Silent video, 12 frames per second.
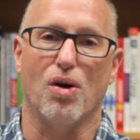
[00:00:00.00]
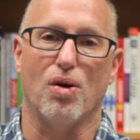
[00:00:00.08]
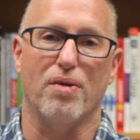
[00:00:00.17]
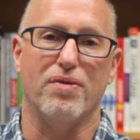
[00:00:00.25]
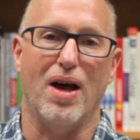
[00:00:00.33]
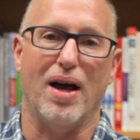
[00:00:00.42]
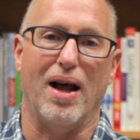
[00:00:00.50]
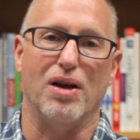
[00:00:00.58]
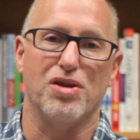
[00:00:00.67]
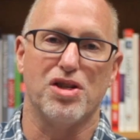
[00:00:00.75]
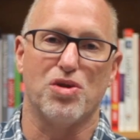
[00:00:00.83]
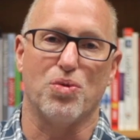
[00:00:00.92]
or if not, I'll
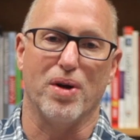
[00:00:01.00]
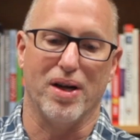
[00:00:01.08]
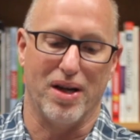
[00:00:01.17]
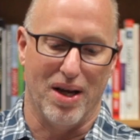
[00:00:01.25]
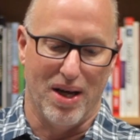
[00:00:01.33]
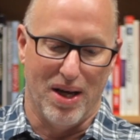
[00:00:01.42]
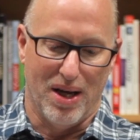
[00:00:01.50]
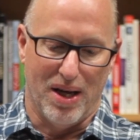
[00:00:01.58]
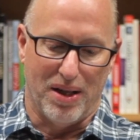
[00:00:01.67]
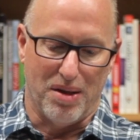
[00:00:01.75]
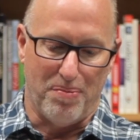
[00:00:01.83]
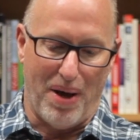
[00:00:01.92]
just read
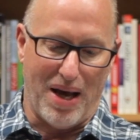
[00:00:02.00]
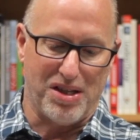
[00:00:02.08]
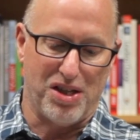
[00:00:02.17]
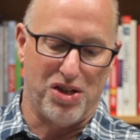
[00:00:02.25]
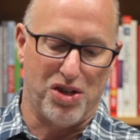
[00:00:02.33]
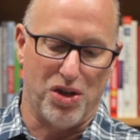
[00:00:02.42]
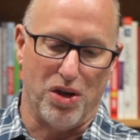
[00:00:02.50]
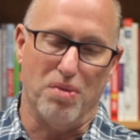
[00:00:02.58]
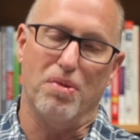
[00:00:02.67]
the passage to you.